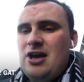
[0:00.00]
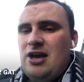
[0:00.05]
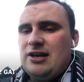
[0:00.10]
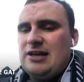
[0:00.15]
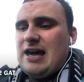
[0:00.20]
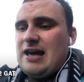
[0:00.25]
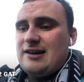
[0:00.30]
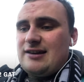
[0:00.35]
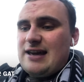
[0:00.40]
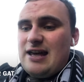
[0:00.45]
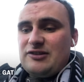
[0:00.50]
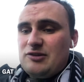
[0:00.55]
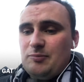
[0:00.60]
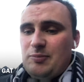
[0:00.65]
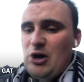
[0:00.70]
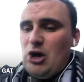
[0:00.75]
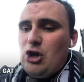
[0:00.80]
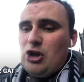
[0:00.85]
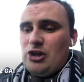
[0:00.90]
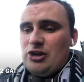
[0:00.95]
get, get the
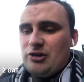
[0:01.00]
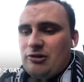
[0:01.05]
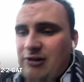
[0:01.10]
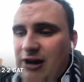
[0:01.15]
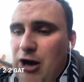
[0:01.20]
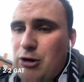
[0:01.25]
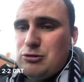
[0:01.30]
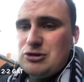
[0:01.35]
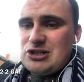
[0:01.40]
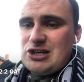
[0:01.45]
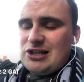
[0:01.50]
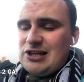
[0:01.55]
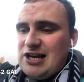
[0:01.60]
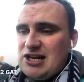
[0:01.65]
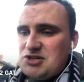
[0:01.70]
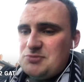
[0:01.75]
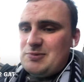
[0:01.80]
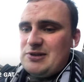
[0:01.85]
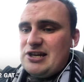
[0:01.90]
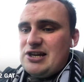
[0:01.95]
ball on the ground, they uh, like
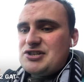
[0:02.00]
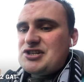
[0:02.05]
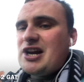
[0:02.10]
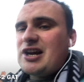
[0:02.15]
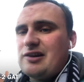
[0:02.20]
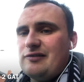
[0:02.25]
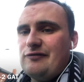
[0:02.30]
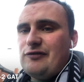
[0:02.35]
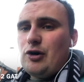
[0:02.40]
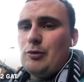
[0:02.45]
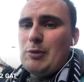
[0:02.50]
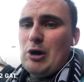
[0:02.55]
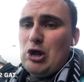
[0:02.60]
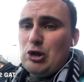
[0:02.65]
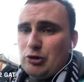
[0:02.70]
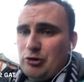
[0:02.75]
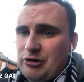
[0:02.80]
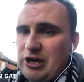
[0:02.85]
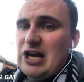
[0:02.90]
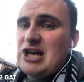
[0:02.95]
to play attacking football,
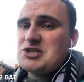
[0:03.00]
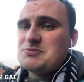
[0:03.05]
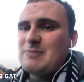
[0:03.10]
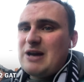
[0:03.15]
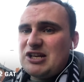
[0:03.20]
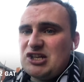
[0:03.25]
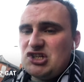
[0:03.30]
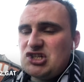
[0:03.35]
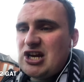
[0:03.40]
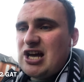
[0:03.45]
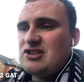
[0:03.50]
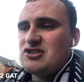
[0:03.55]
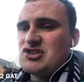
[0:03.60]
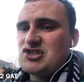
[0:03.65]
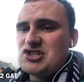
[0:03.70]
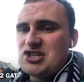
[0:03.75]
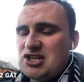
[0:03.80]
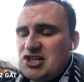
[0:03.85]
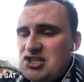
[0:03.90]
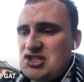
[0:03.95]
create as many
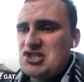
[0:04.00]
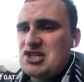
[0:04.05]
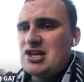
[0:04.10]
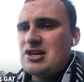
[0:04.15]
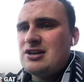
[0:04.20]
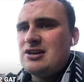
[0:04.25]
chances